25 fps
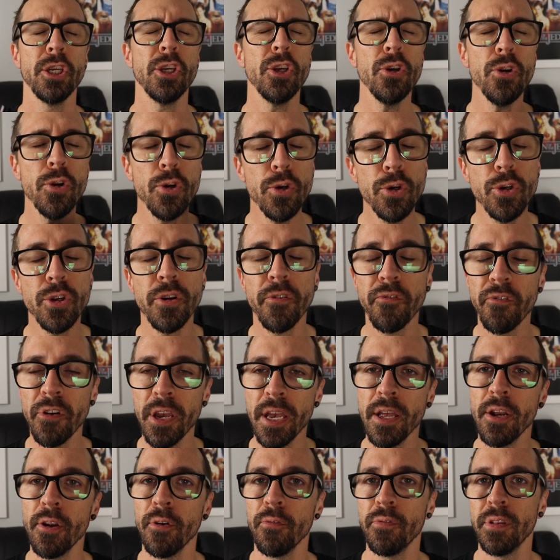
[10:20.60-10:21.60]
Huge
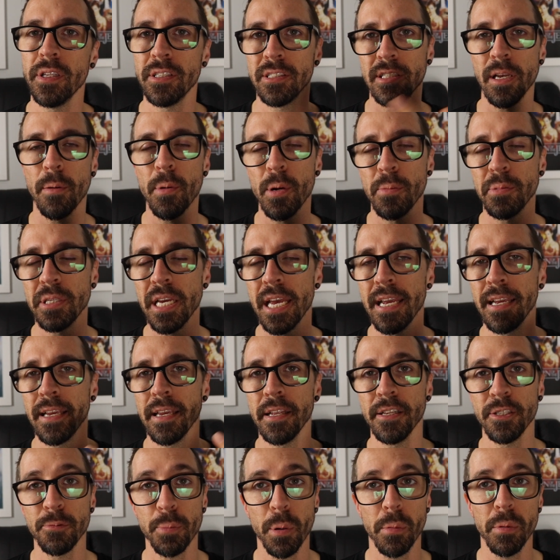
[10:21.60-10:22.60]
fan of this subohm tank.
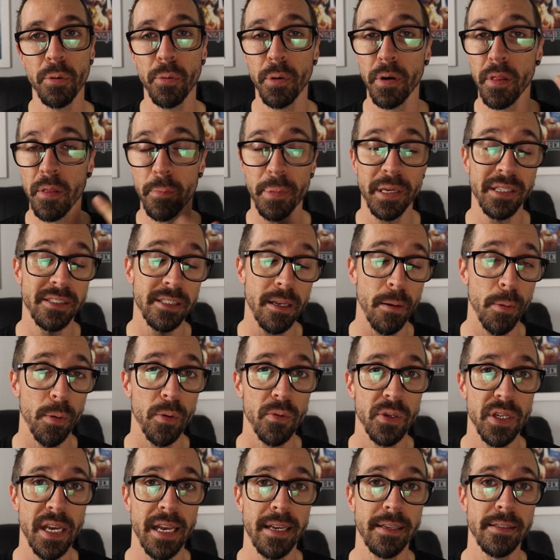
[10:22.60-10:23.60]
It is probably one of the best
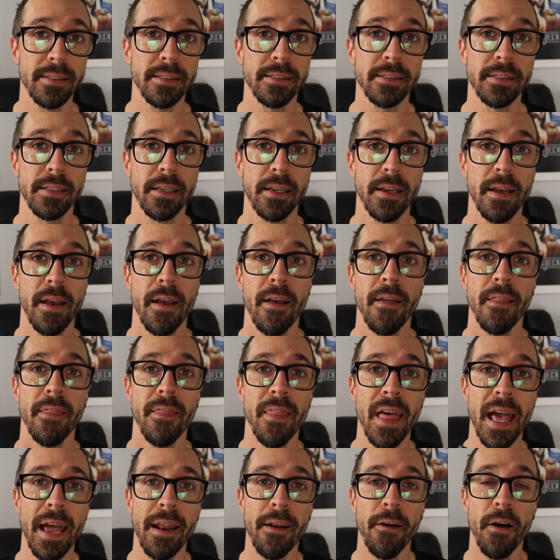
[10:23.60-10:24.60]
subohm tanks
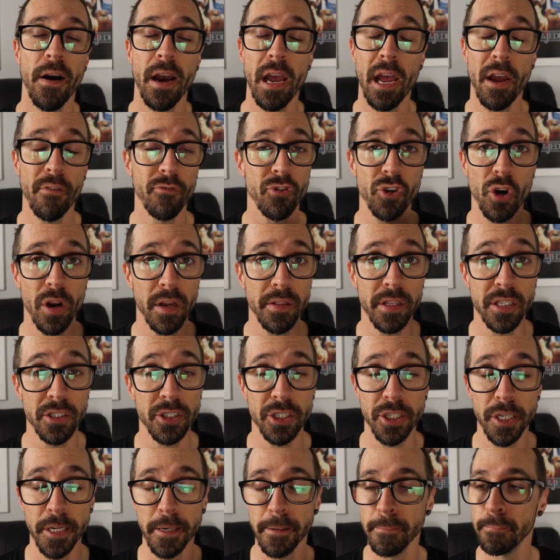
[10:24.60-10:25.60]
that I have tried
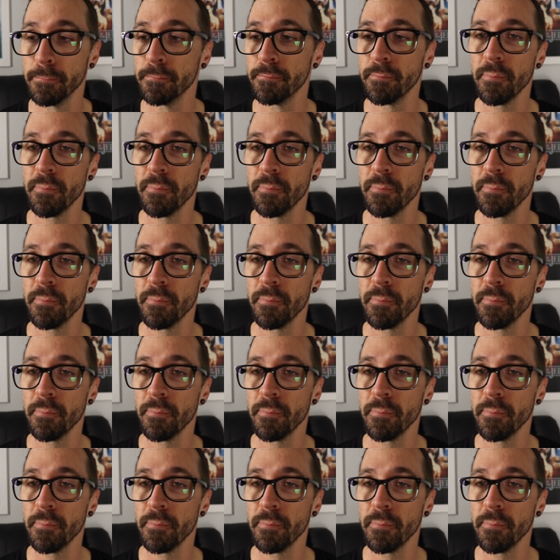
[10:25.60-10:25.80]
this year.